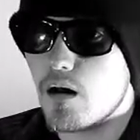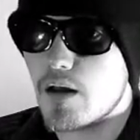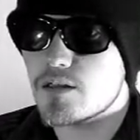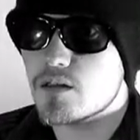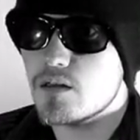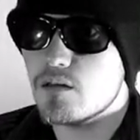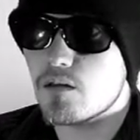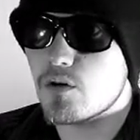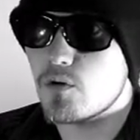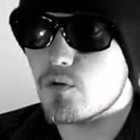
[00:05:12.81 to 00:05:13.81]
I see
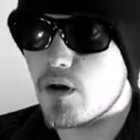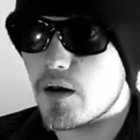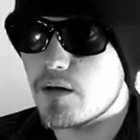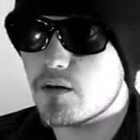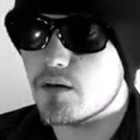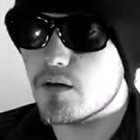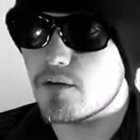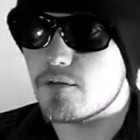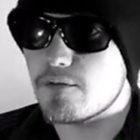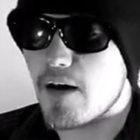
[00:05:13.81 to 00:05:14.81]
the Hoot Ride
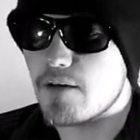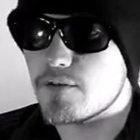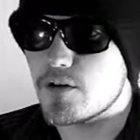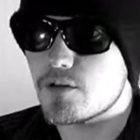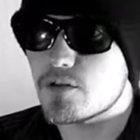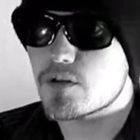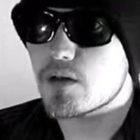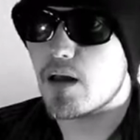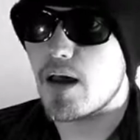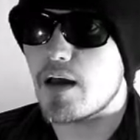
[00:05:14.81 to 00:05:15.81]
in 5
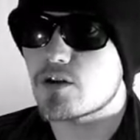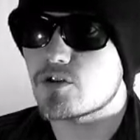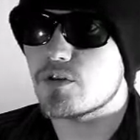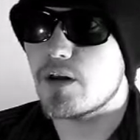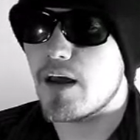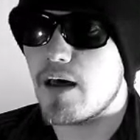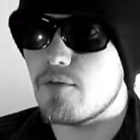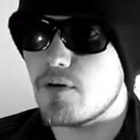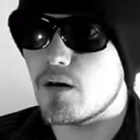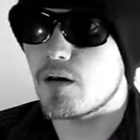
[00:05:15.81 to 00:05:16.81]
years actually
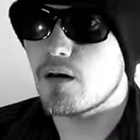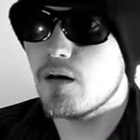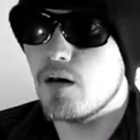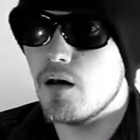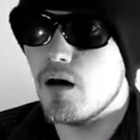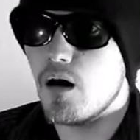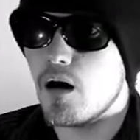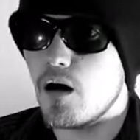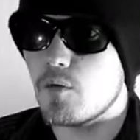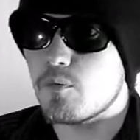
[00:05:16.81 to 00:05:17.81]
having
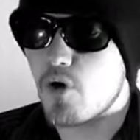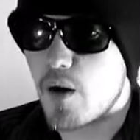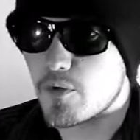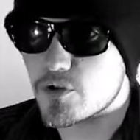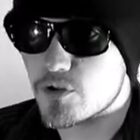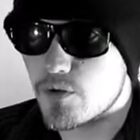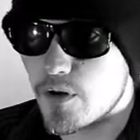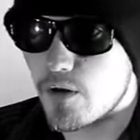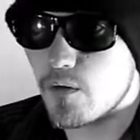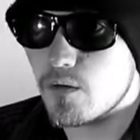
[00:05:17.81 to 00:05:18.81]
a proper
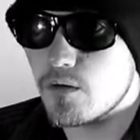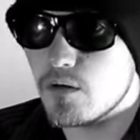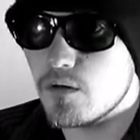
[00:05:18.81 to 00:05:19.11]
studio,